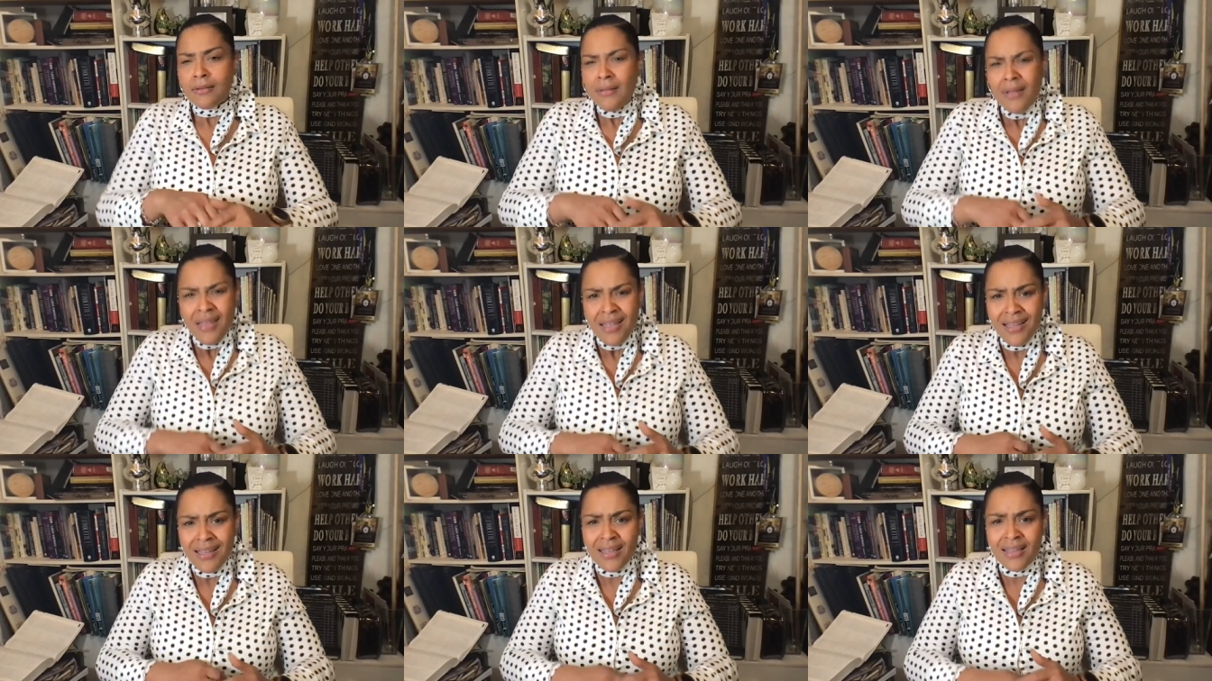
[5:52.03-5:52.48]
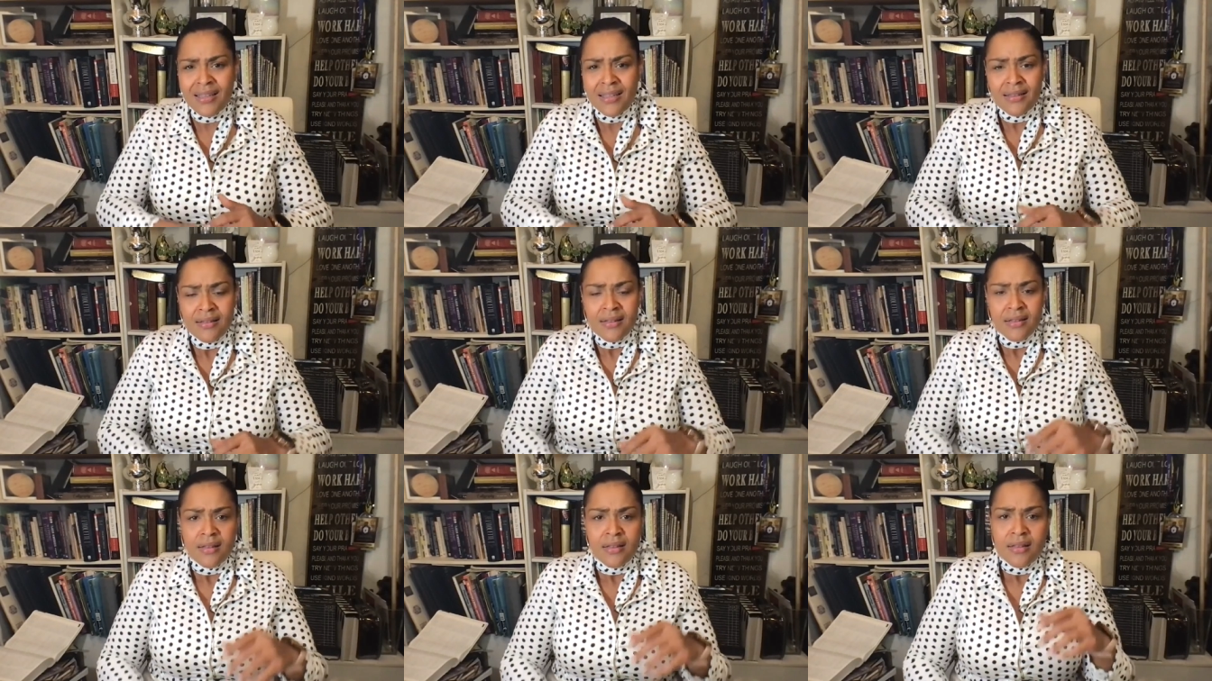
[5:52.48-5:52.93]
Huh.
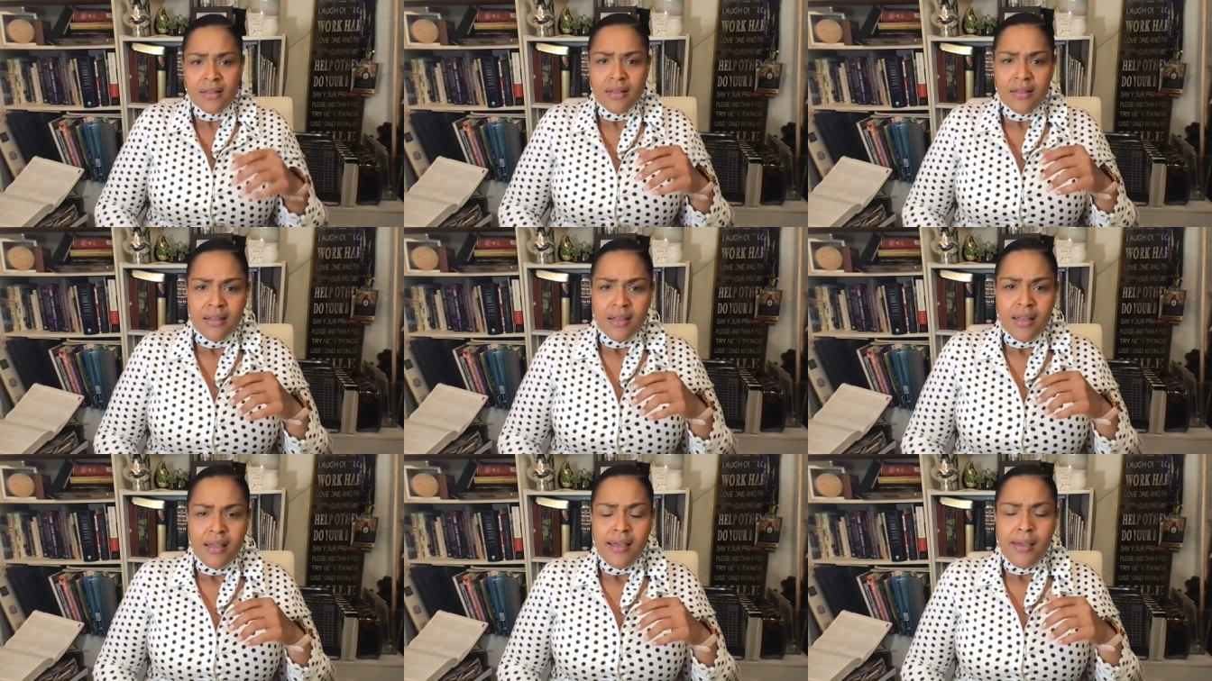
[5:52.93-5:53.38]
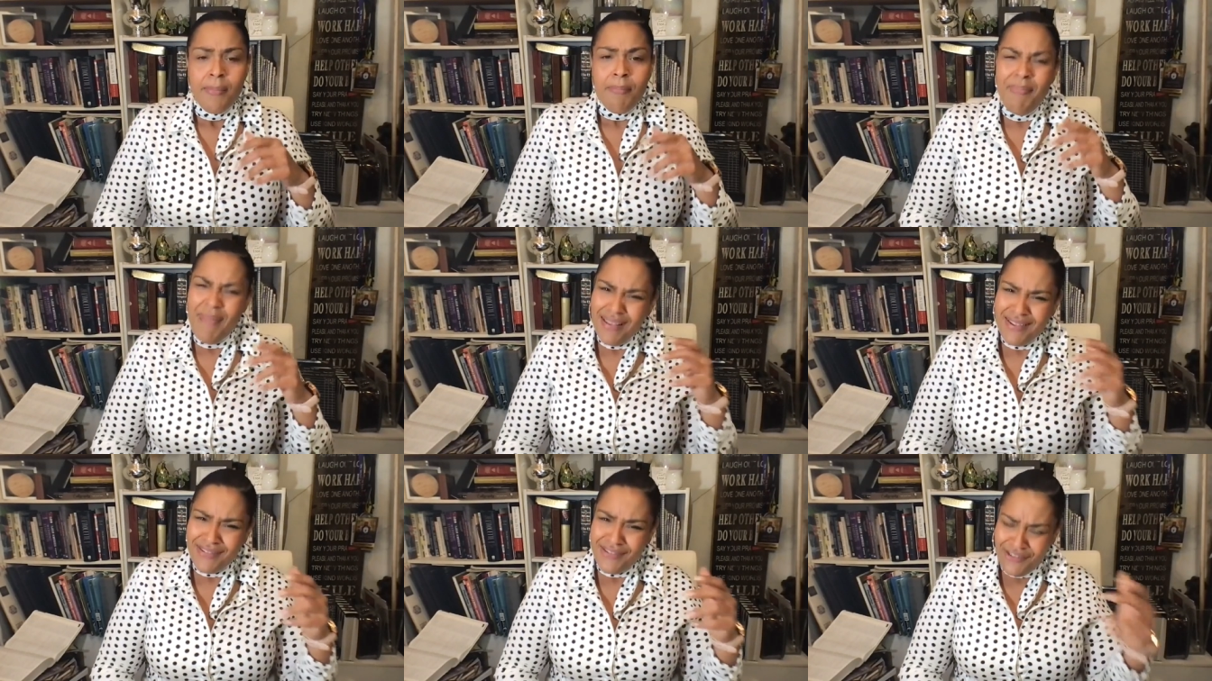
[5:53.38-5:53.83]

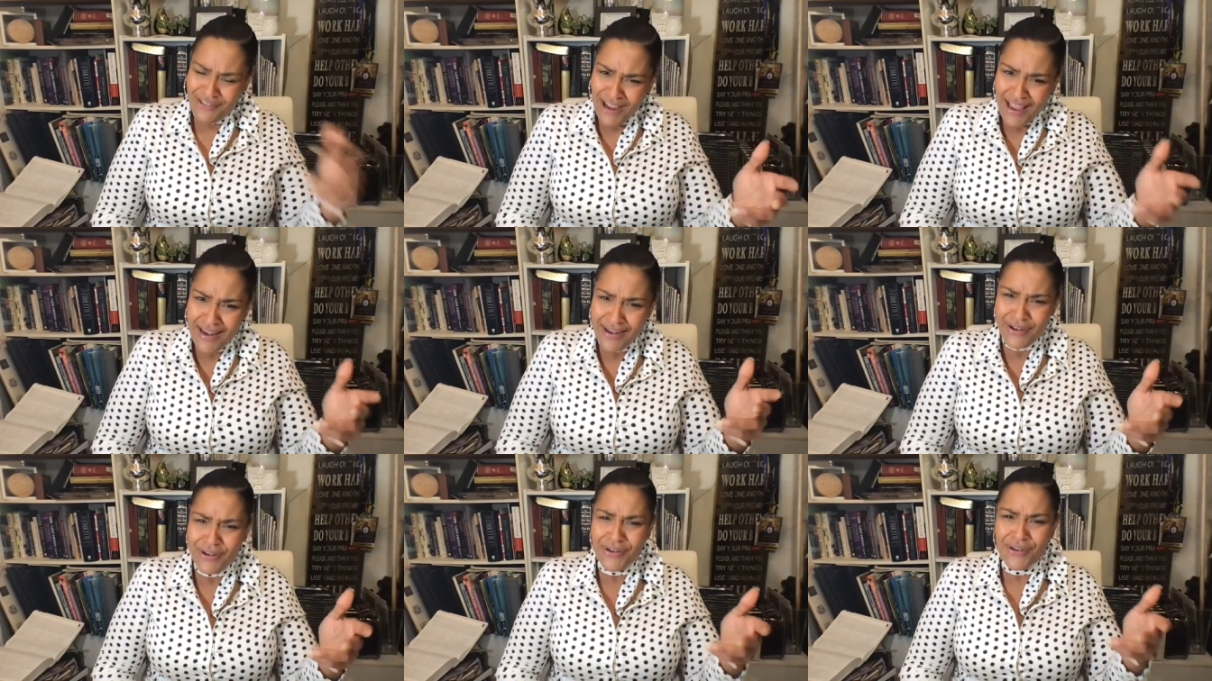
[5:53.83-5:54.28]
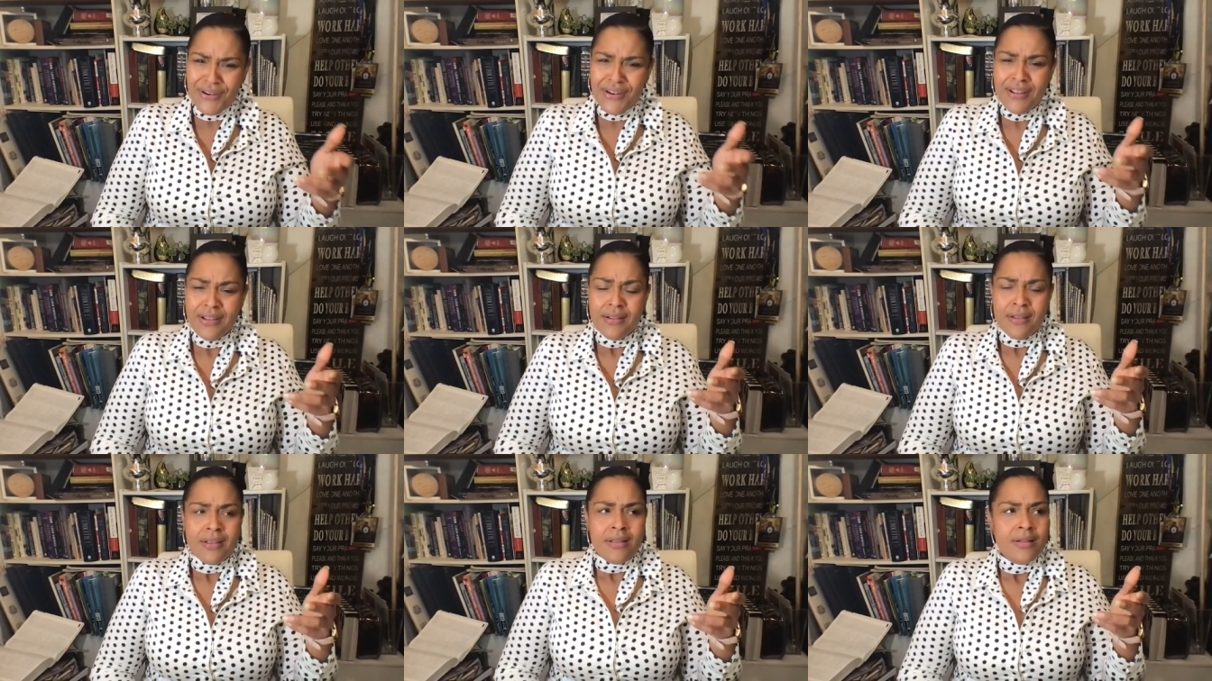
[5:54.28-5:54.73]
Misgendered?
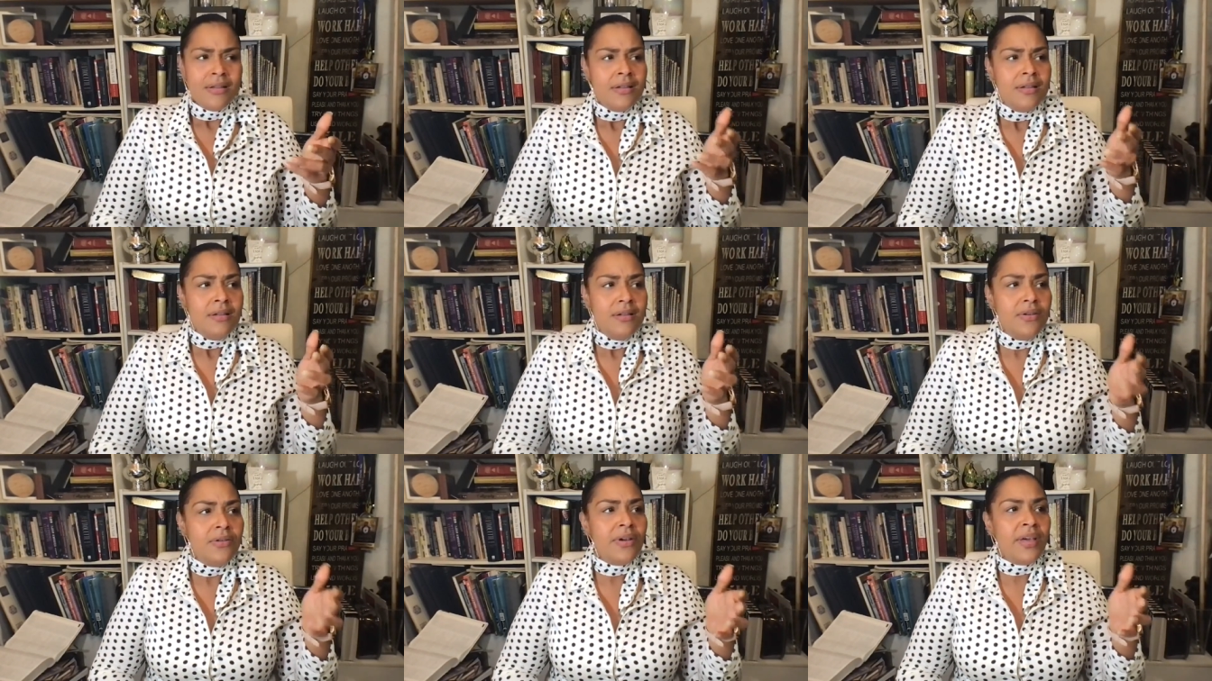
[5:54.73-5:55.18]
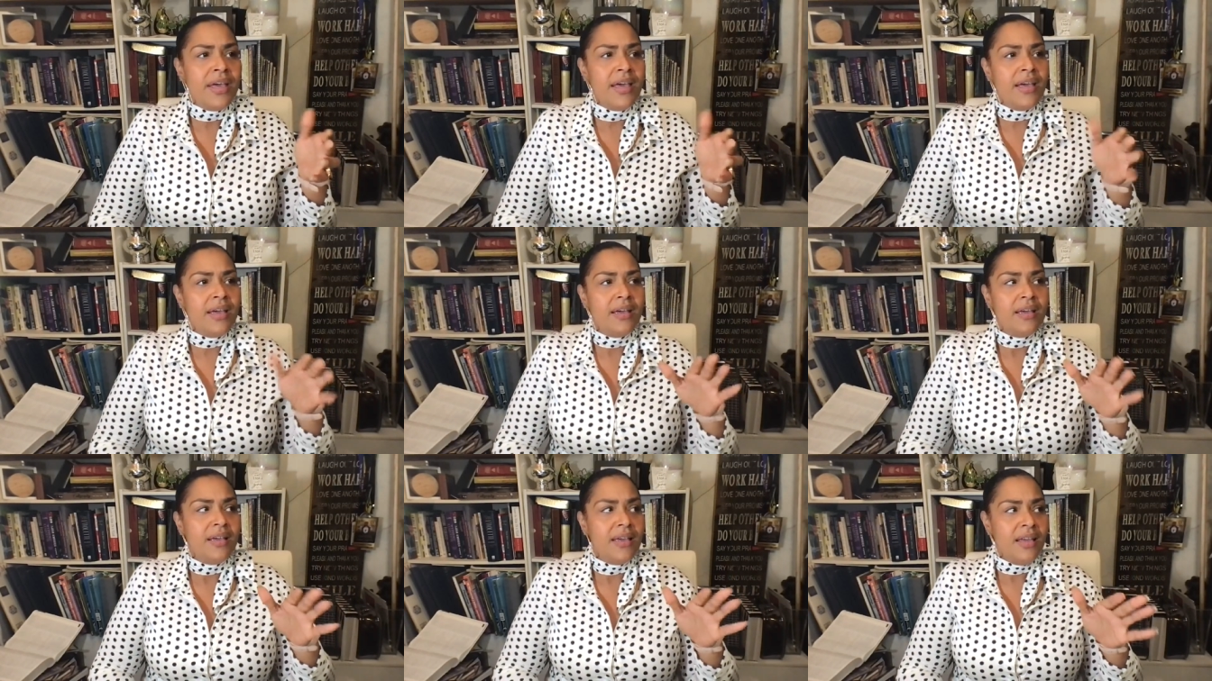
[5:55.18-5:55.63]
Okay,
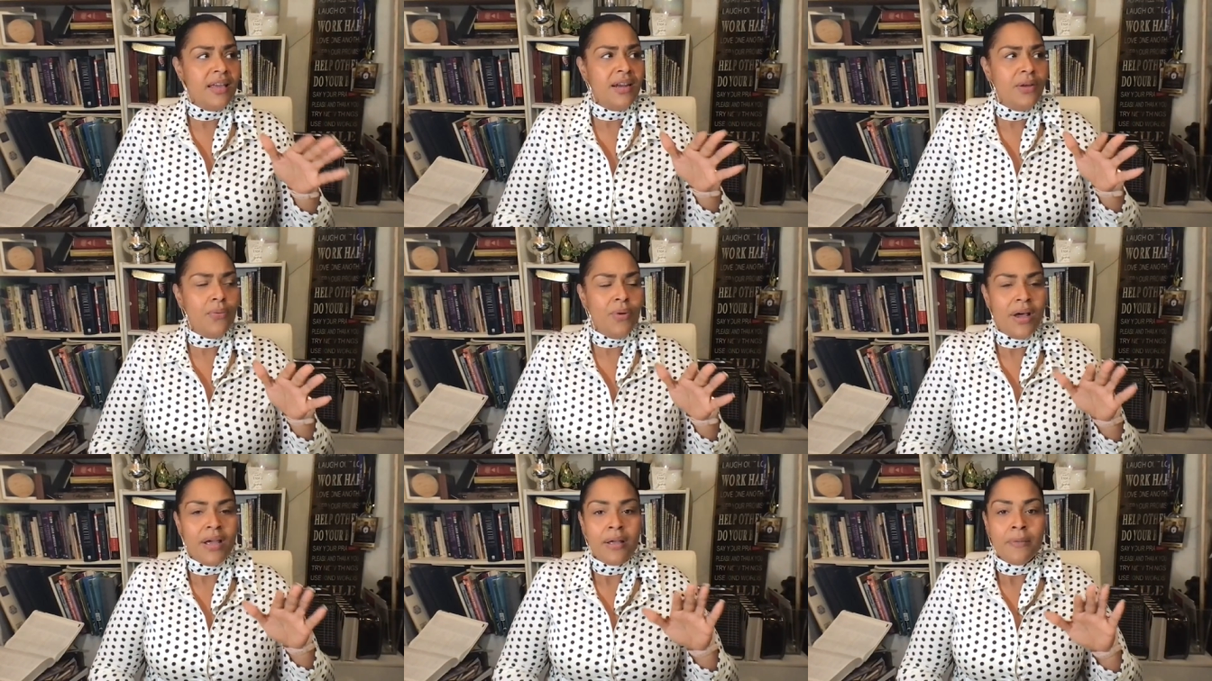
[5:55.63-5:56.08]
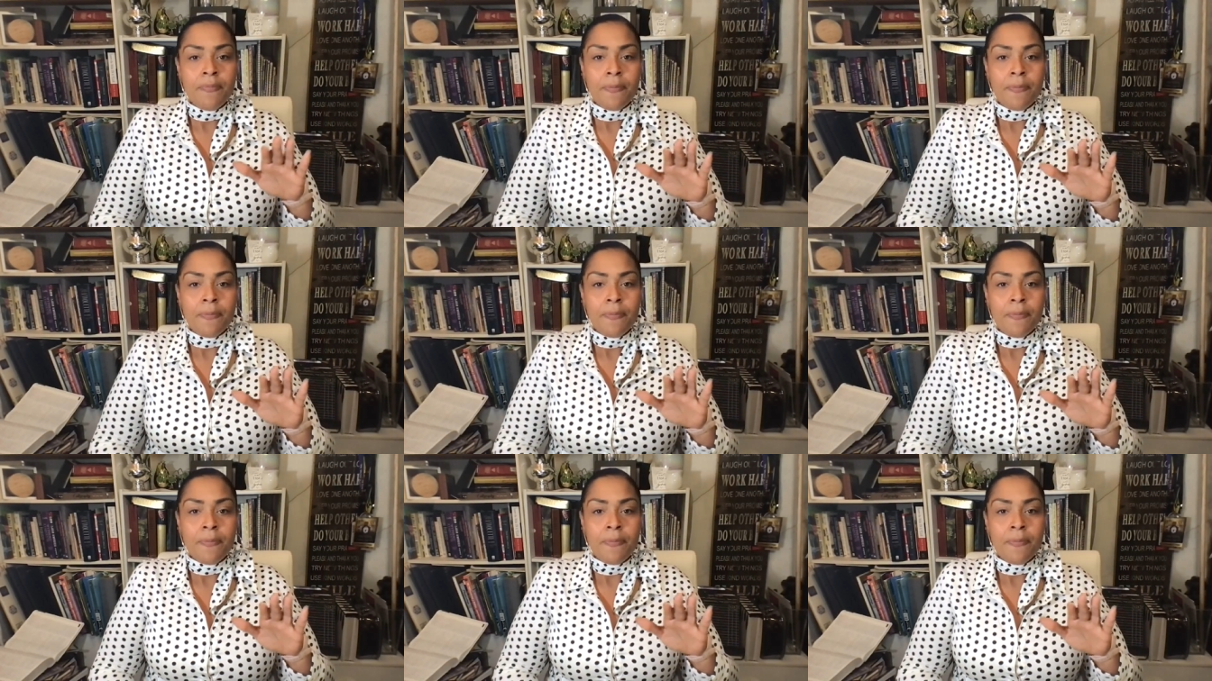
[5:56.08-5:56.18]
anyway.